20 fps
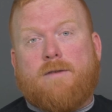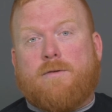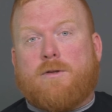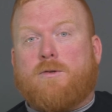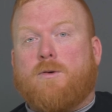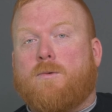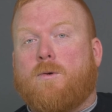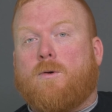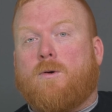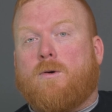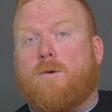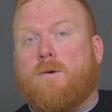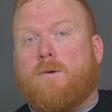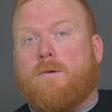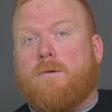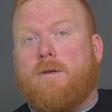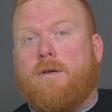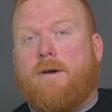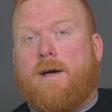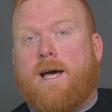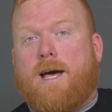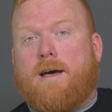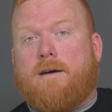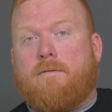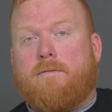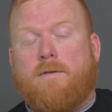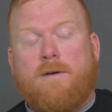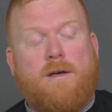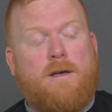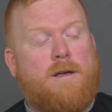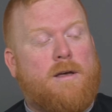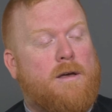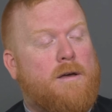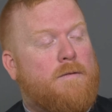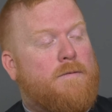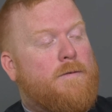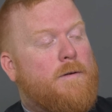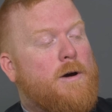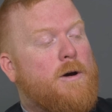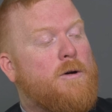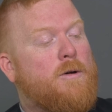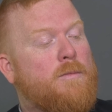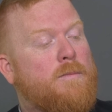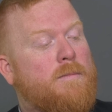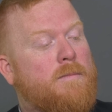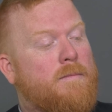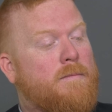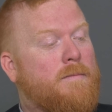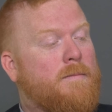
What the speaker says: of a tool, you have foam